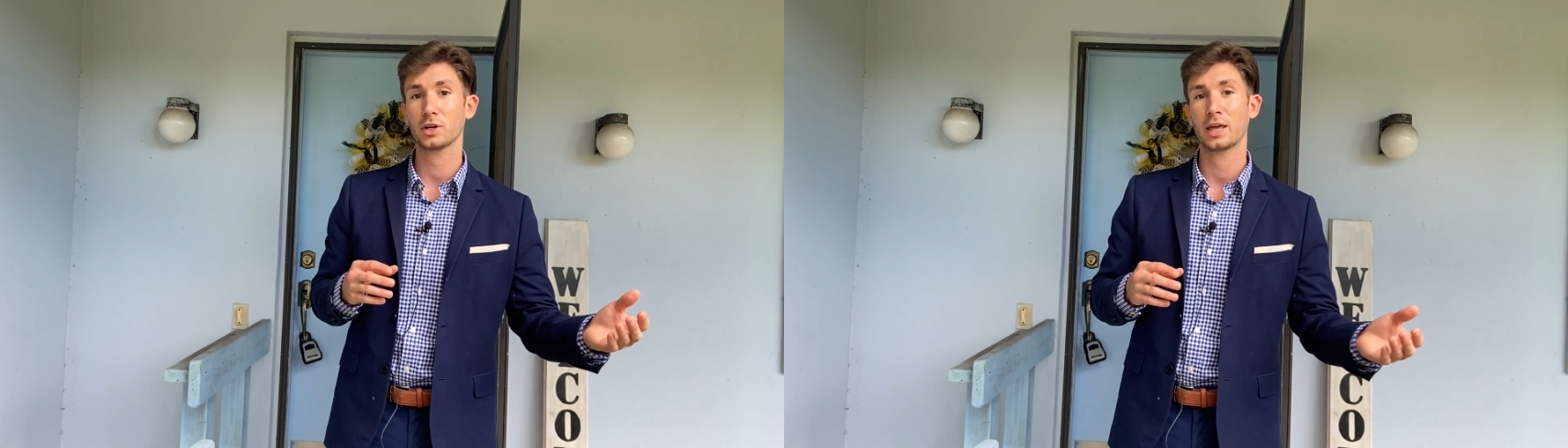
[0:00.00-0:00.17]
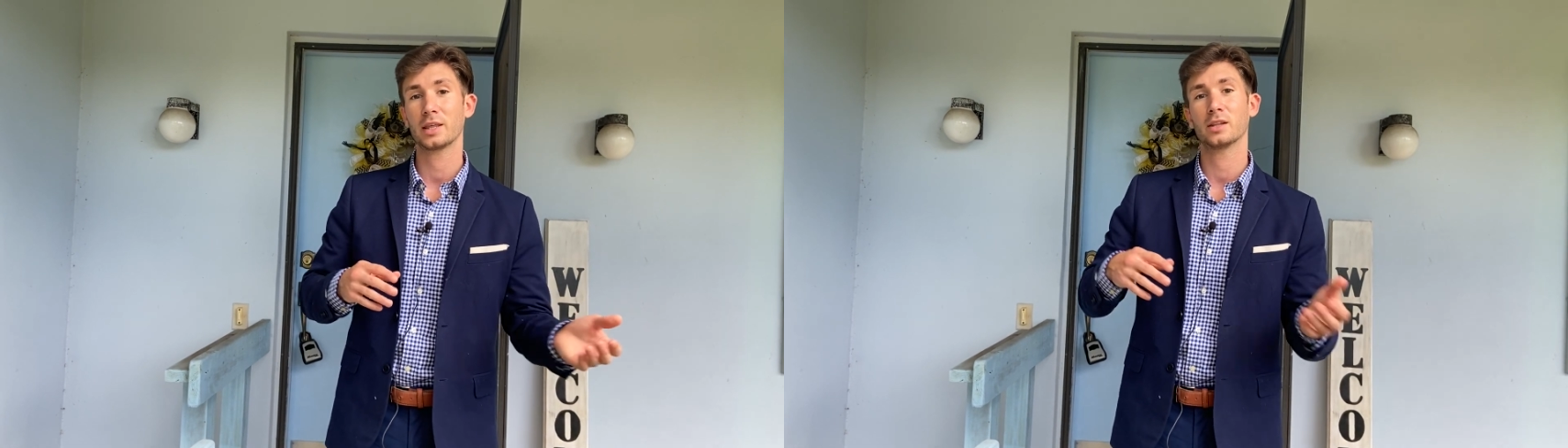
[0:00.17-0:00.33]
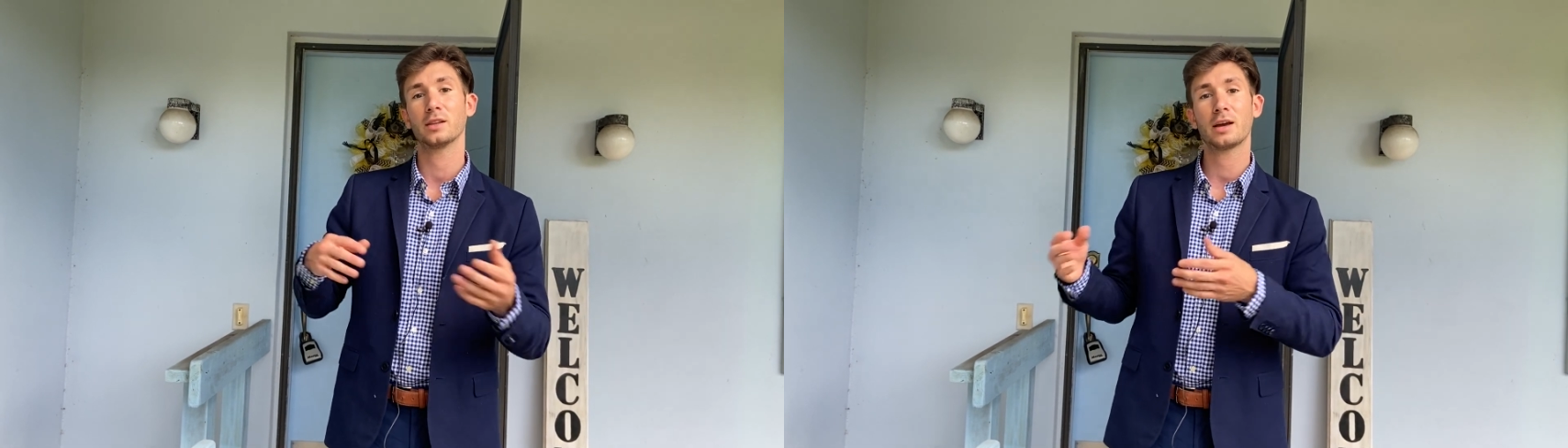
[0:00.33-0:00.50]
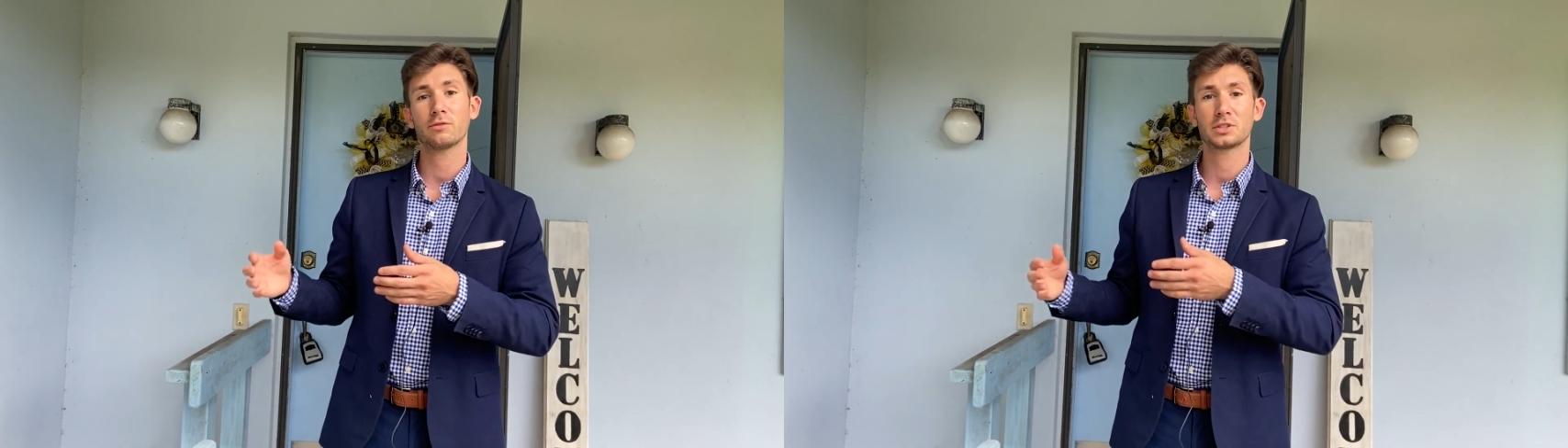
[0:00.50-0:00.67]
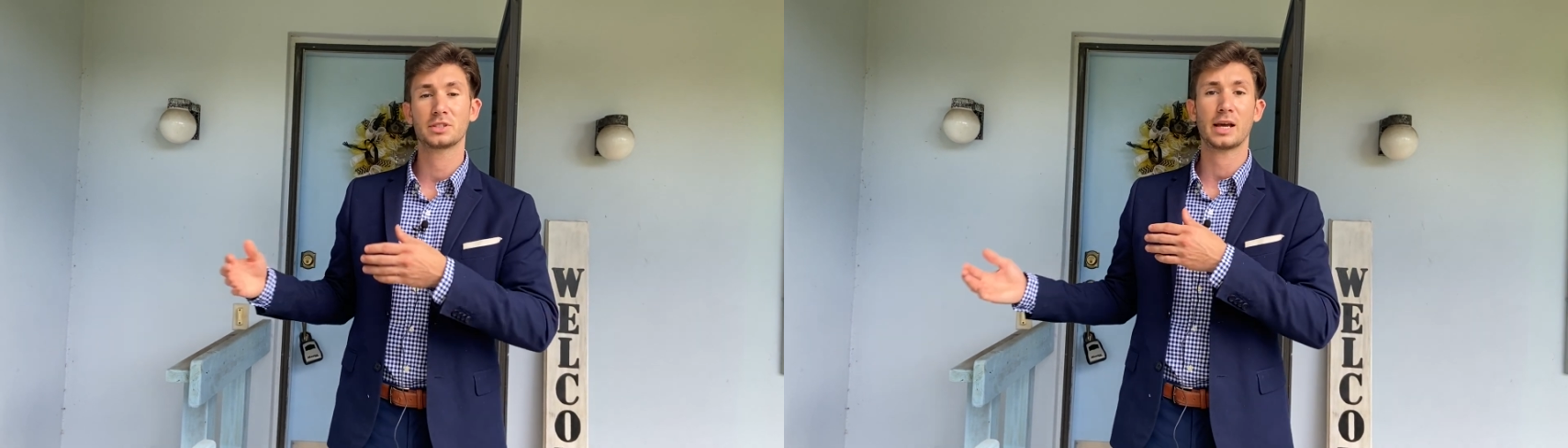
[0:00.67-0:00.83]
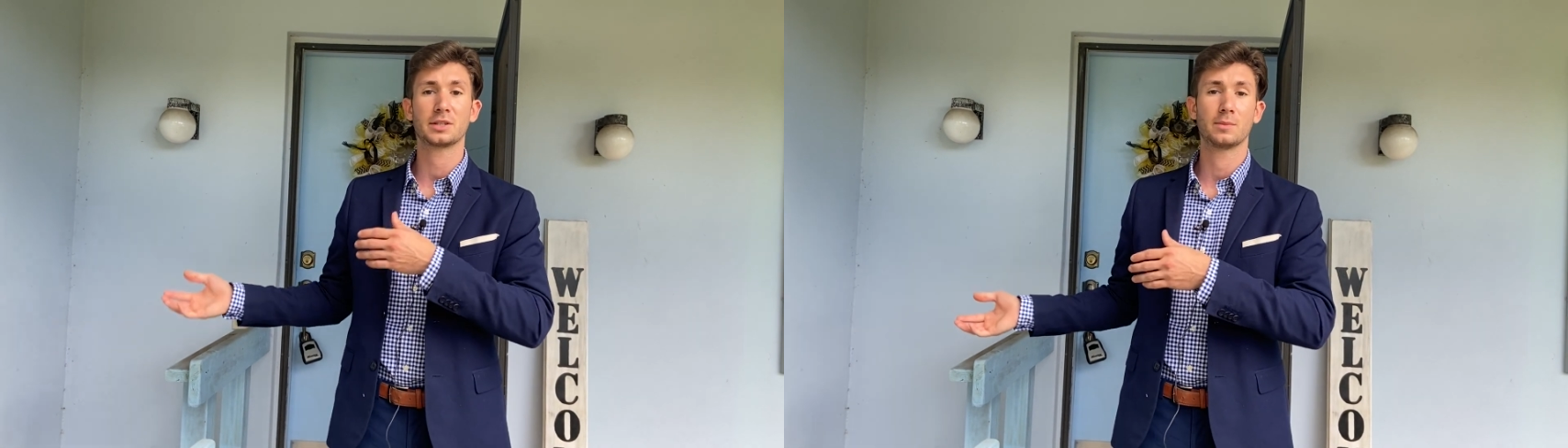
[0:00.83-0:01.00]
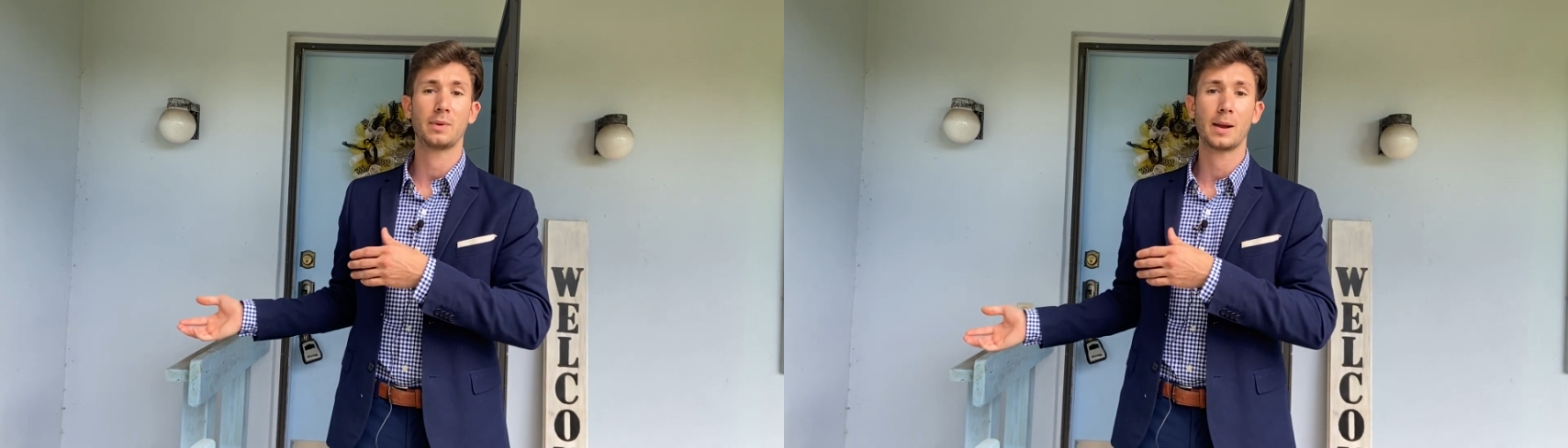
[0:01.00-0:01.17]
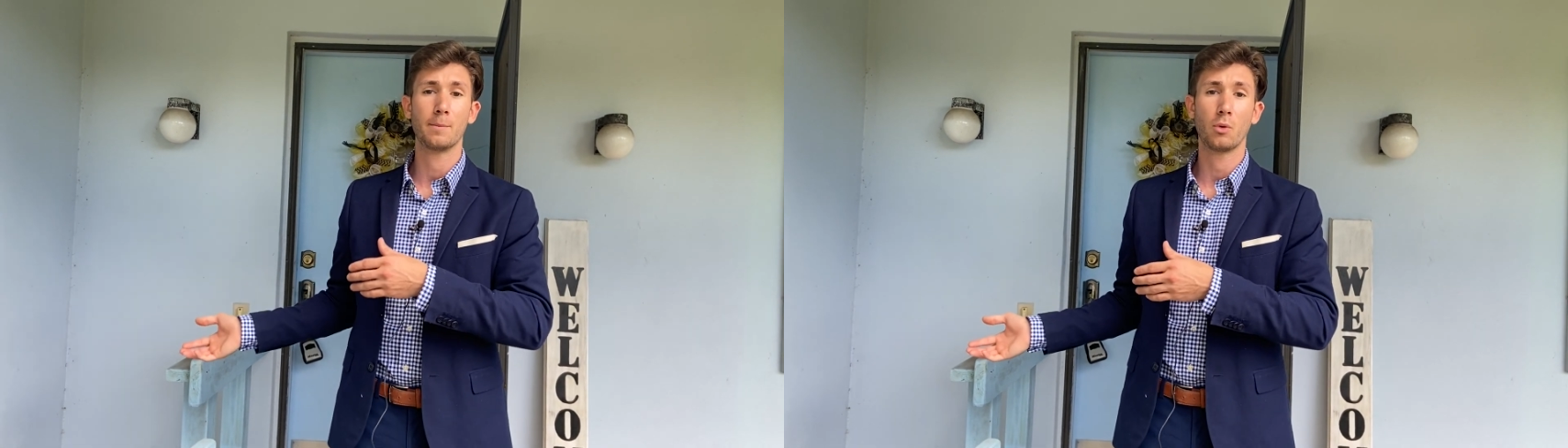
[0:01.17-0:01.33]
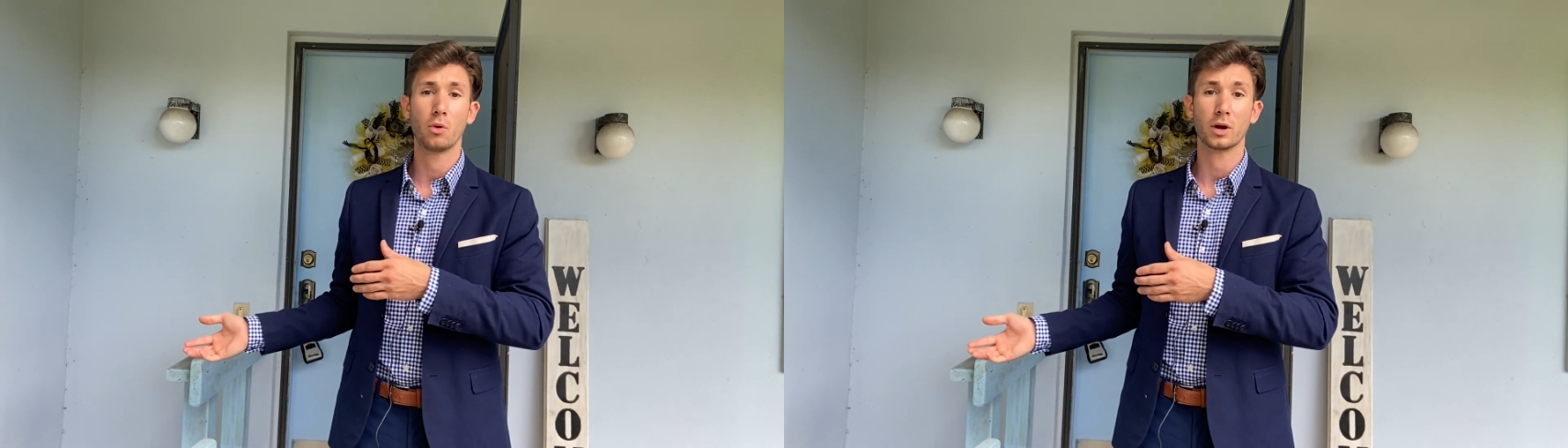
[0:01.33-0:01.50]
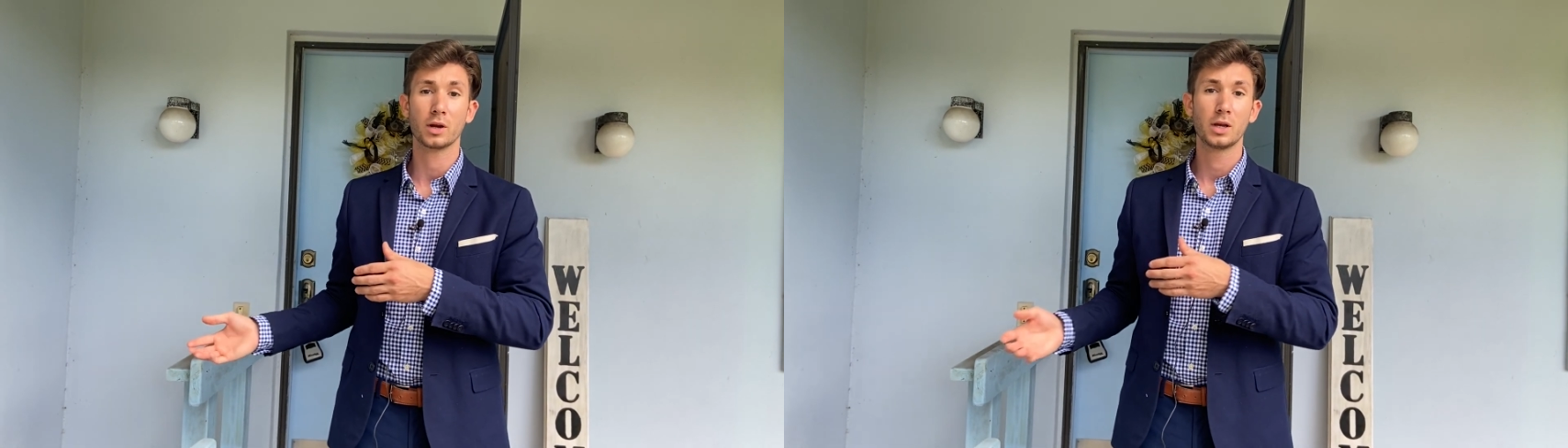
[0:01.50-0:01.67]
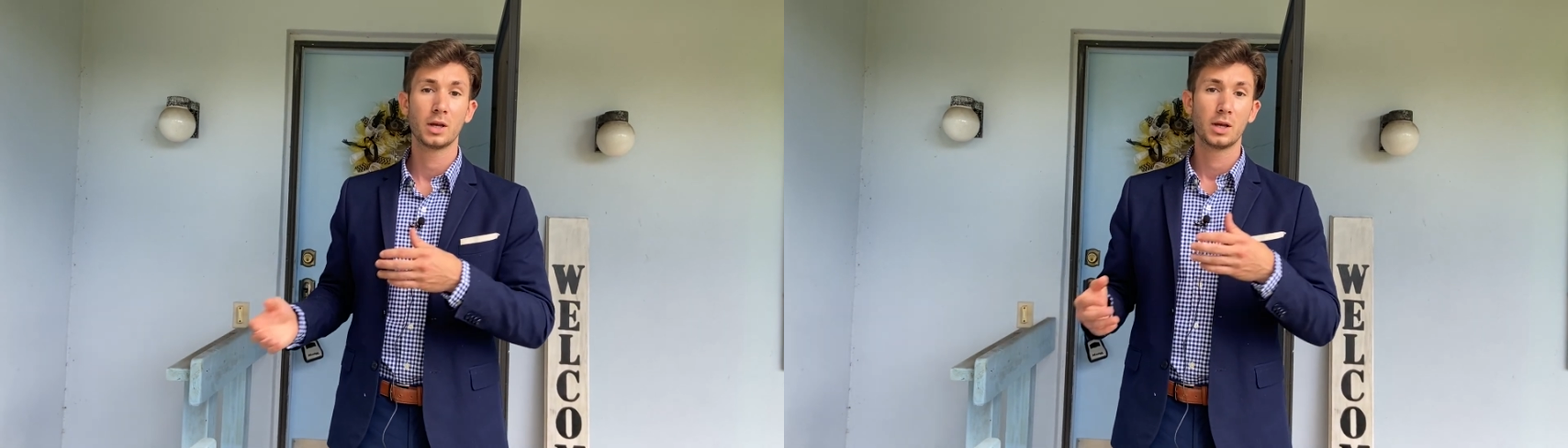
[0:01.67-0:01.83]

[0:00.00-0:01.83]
and then leverage that to buy more.